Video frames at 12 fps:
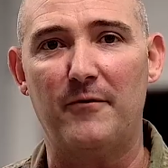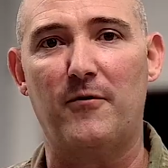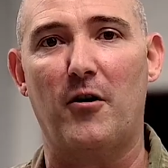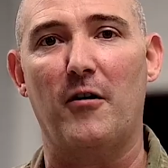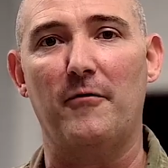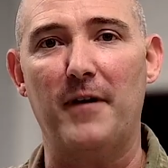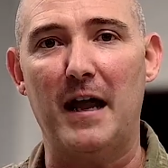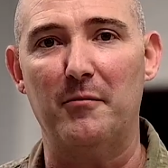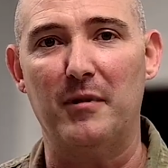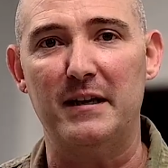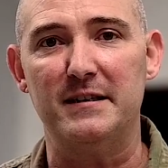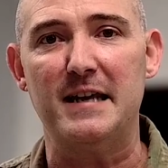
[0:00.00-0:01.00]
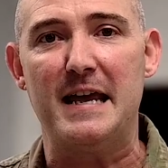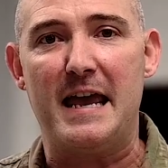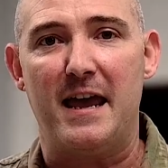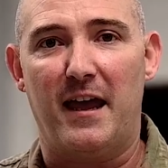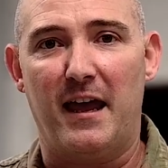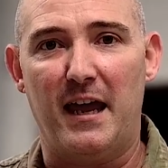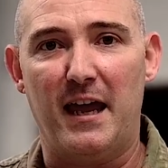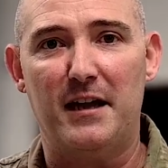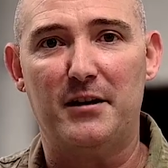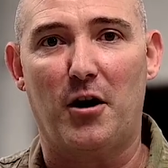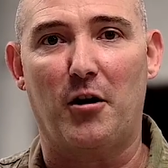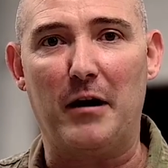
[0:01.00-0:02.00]
for our families
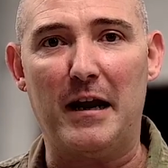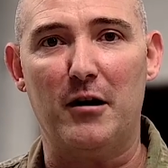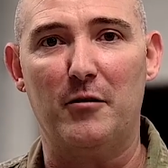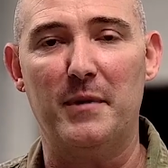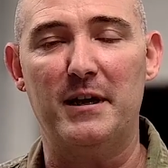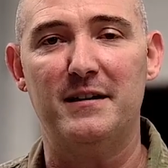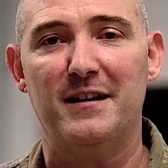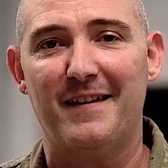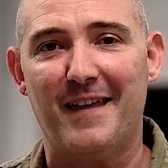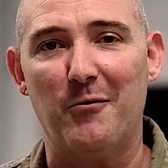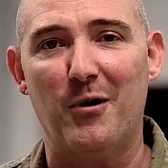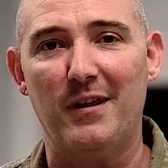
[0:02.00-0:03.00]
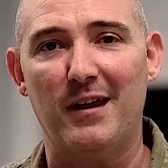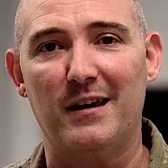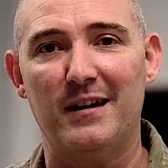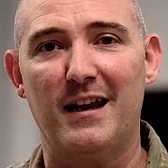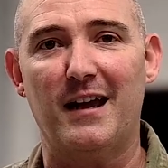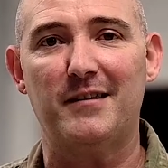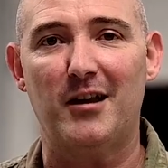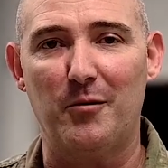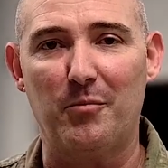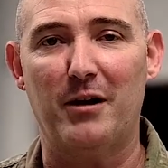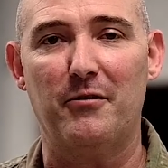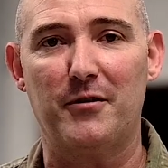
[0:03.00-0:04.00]
and our airmen. That way they can get out there,
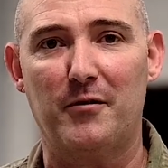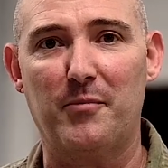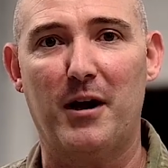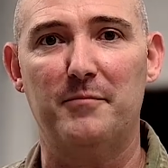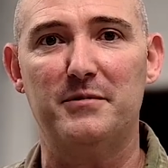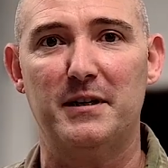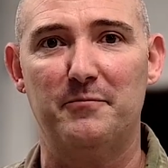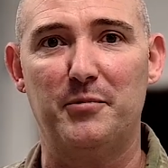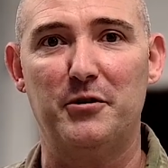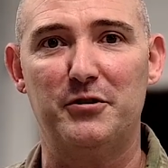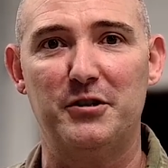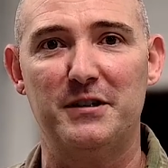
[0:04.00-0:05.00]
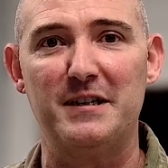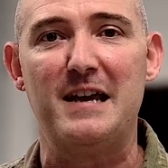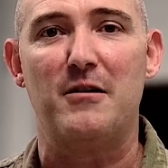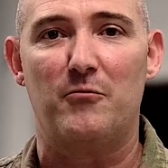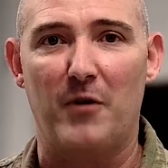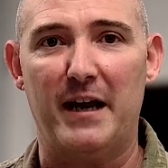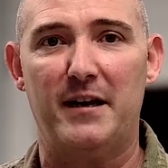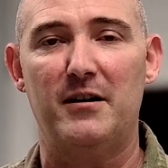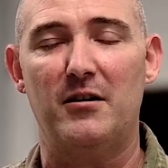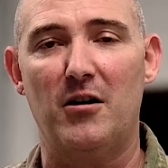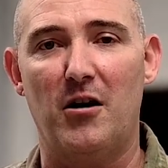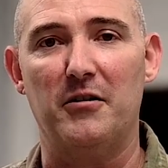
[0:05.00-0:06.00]
play with their pups and pooches right
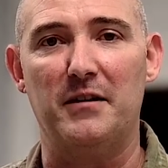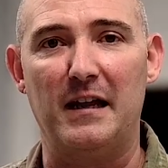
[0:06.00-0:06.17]
here on